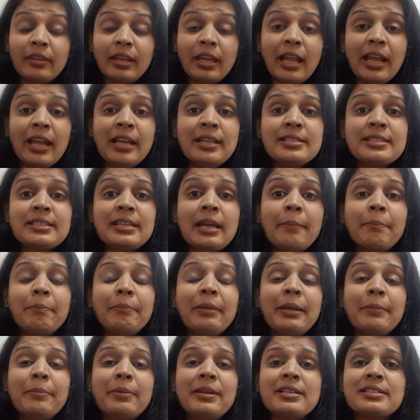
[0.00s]
And some
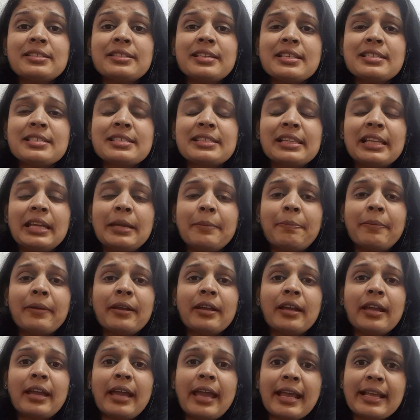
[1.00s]
babies, they sleep
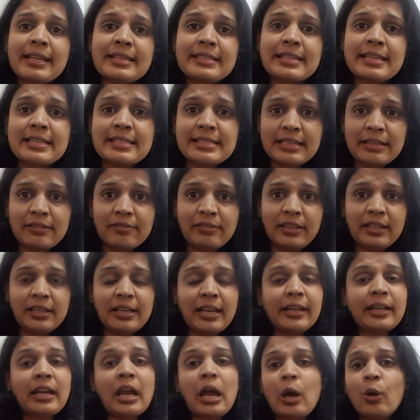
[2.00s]
excessively,
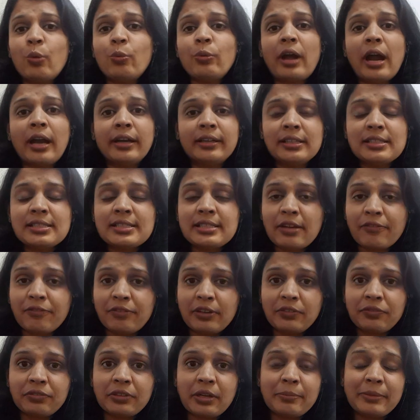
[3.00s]
like how adults suffer
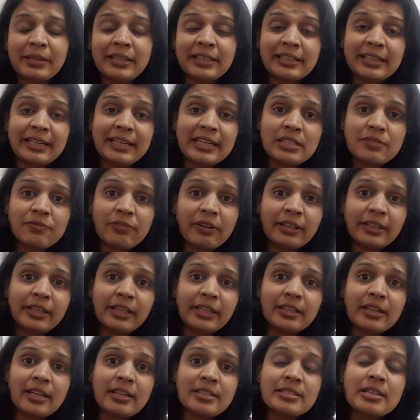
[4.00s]
from increased
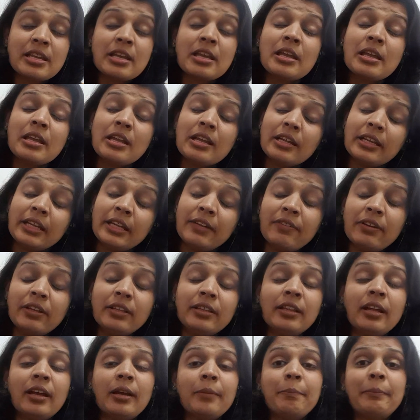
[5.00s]
fatigueness.
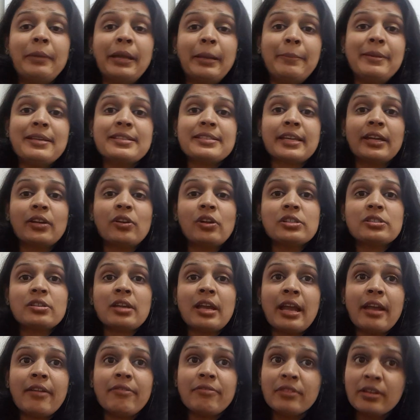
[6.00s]
Even babies can also
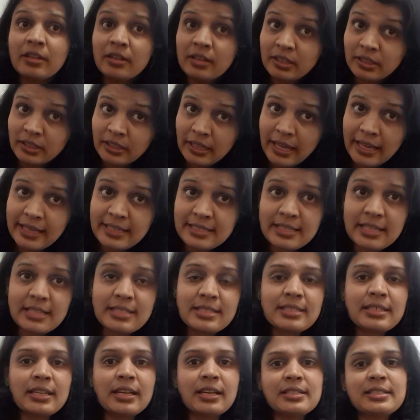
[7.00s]
have excess
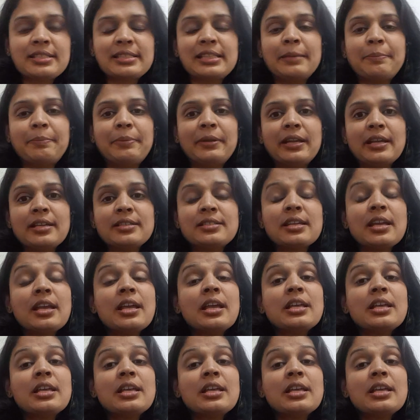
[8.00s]
sleepiness.